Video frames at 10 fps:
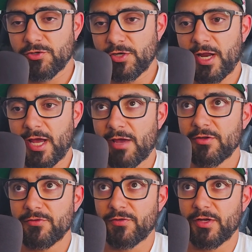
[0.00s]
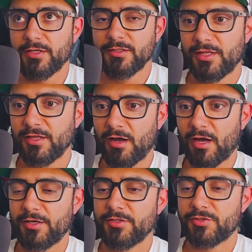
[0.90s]
you're not having fun, then the
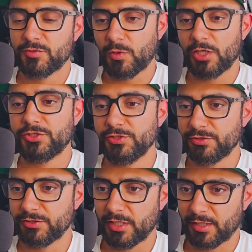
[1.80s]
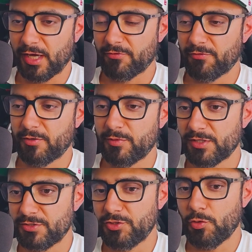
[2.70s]
audience who's watching you is not going to have fun
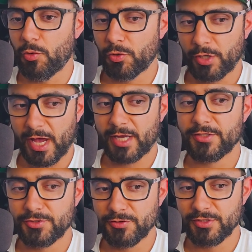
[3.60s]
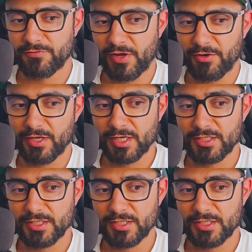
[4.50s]
because your attitude is very